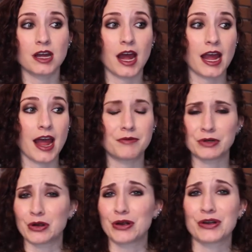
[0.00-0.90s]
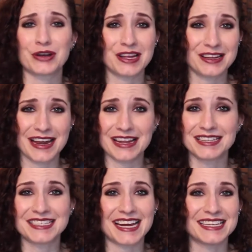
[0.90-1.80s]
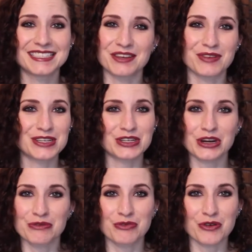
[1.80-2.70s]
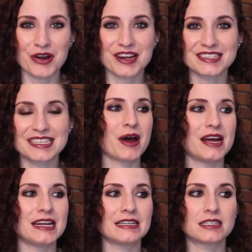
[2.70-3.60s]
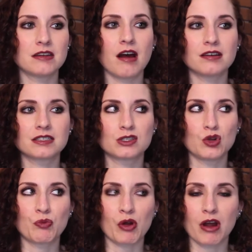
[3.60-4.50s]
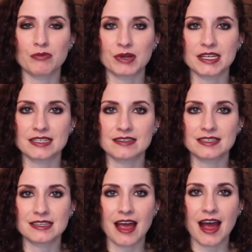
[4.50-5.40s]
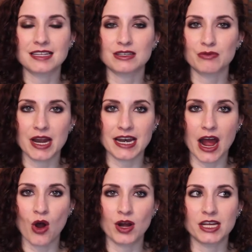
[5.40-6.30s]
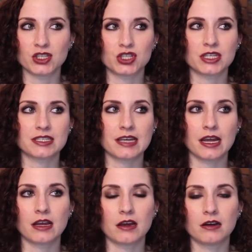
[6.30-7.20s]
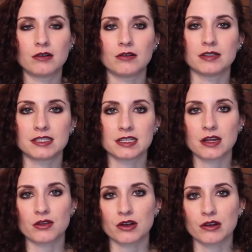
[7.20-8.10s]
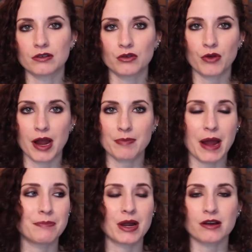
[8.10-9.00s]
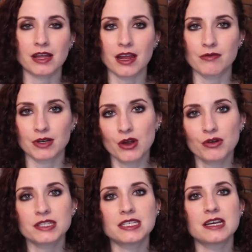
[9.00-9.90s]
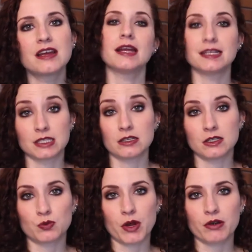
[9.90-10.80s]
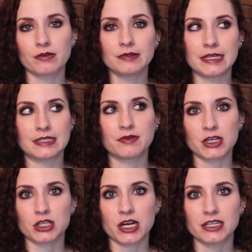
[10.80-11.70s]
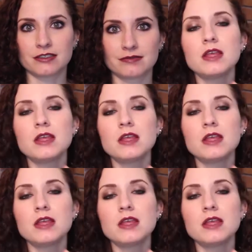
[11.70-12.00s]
I haven't heard any scientific term for it, but it's not super unpleasant as of right now. It's just like, oh, it's another cramp. I barely even notice it. It's weird. It's very strange.